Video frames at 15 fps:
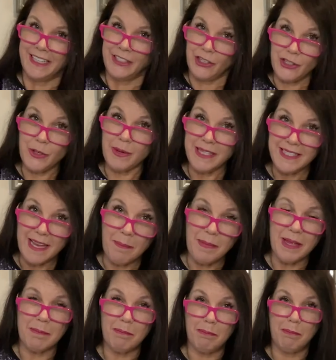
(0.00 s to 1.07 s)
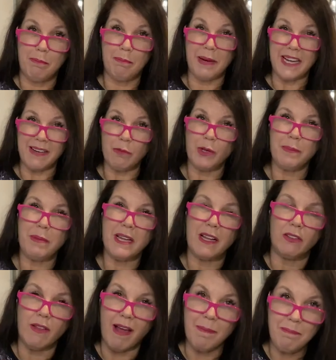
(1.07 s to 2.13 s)
you're doing something, but it would be a
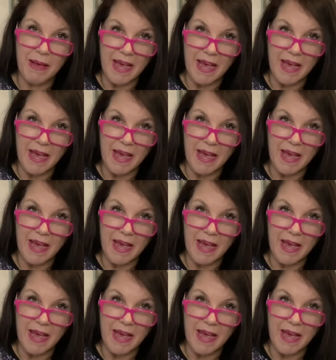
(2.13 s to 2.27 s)
lot